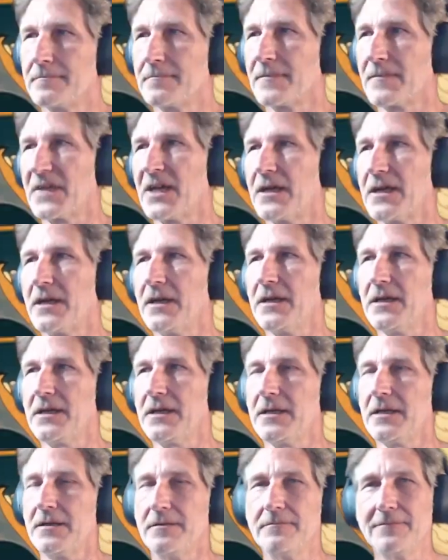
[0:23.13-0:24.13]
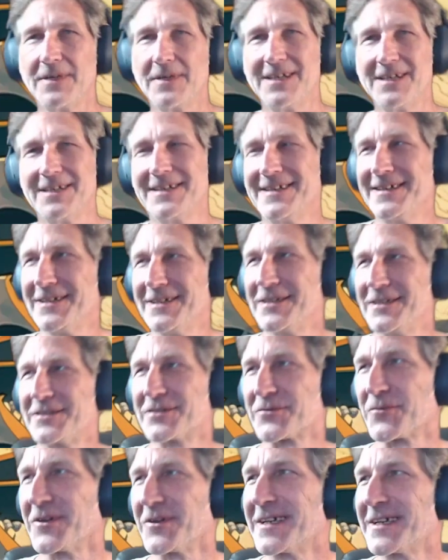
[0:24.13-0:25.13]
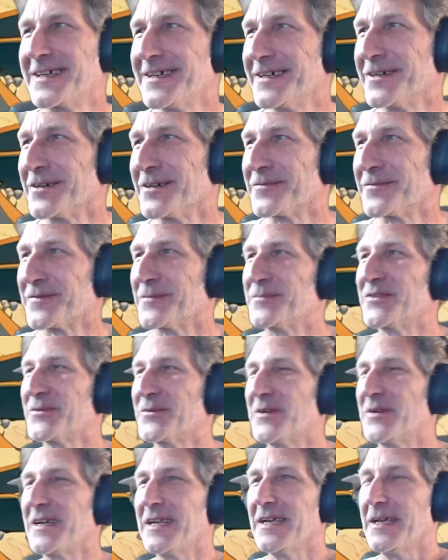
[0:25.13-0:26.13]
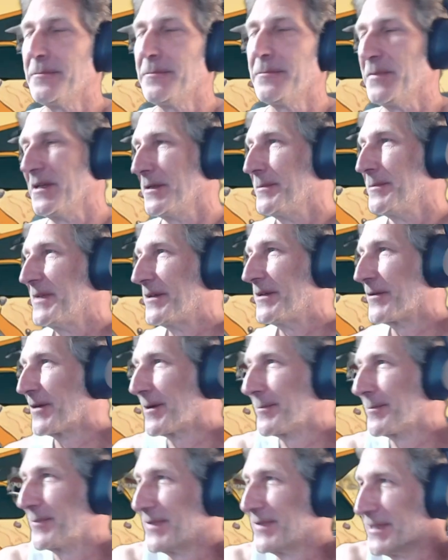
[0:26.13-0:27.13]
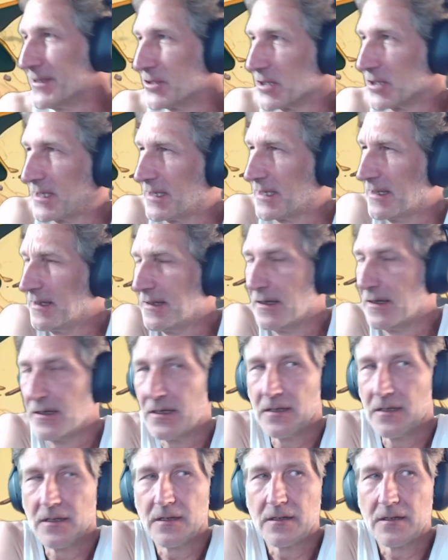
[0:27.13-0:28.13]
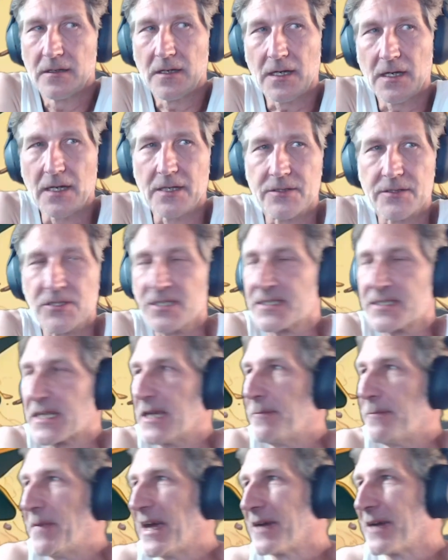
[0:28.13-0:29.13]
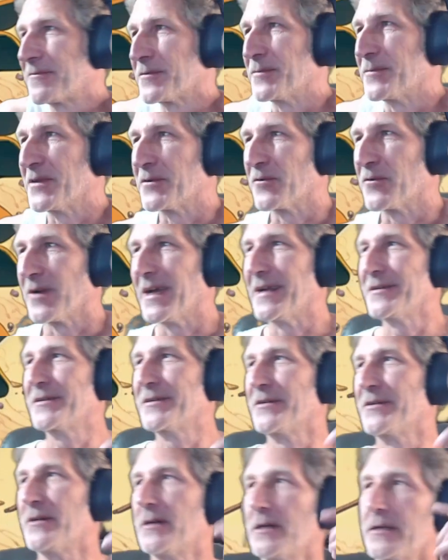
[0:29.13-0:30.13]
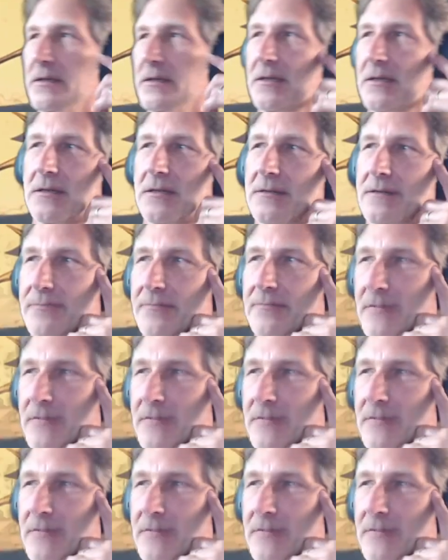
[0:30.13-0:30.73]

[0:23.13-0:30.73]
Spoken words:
Hey, it's Rick here from 28mmRPG. I just came back from the Grandecon here.